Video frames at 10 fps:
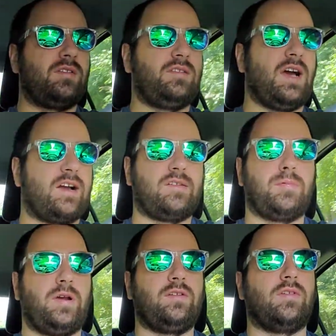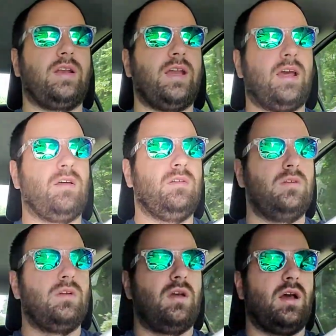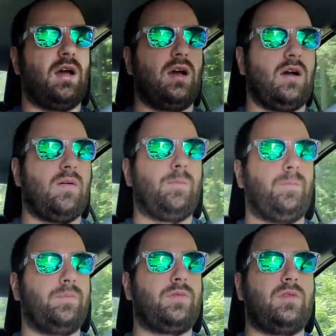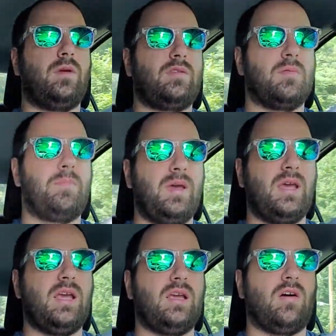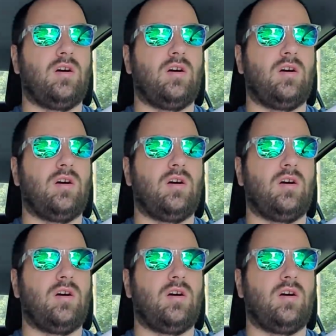stock springs right now. The big